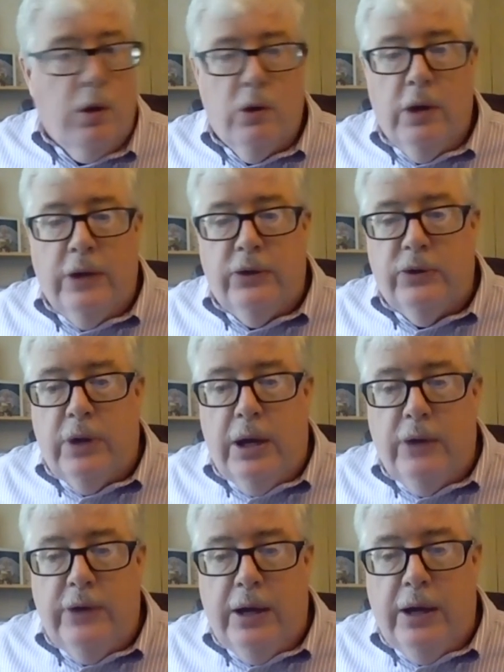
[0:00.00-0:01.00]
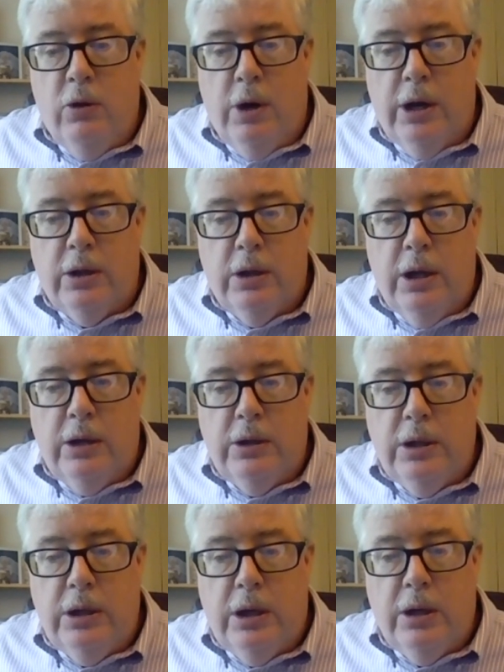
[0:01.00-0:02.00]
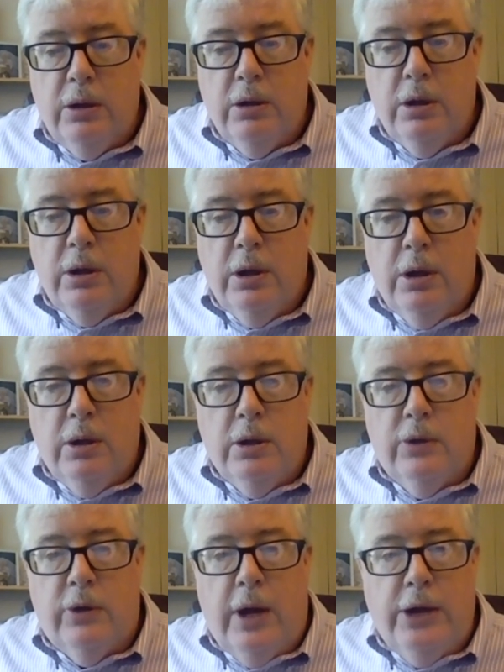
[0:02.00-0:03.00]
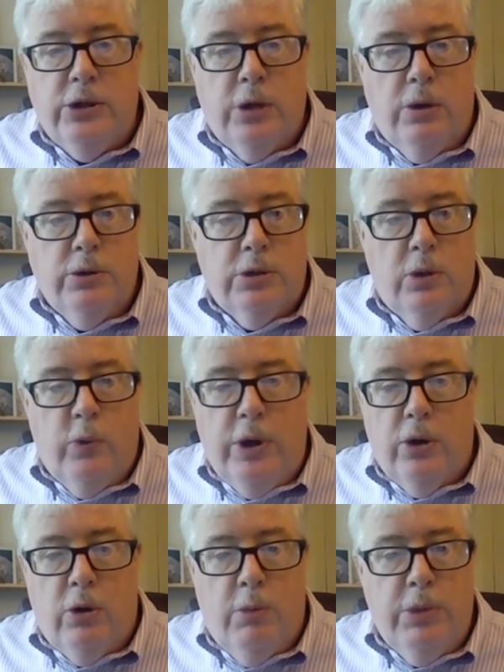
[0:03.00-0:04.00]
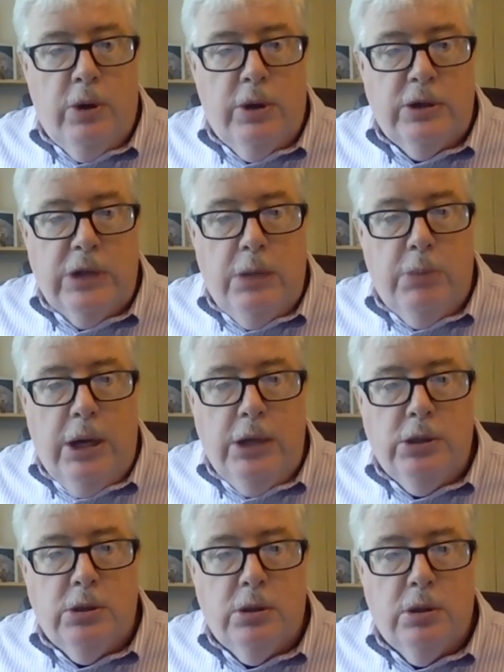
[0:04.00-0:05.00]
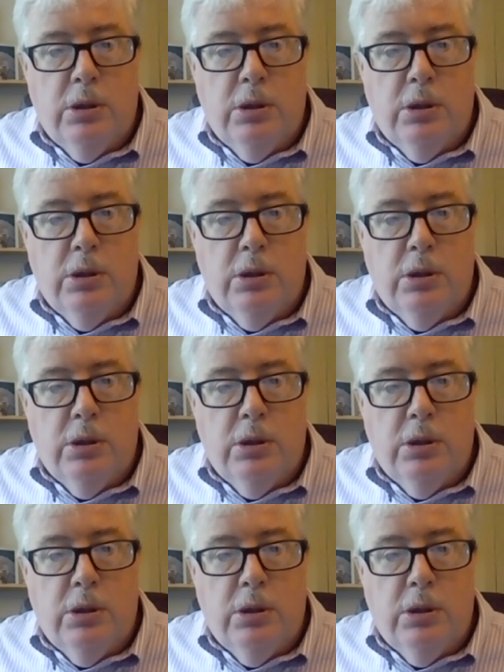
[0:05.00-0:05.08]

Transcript: Let's uh, take a look at, at the uh, the slideshow so we can all be on the same page.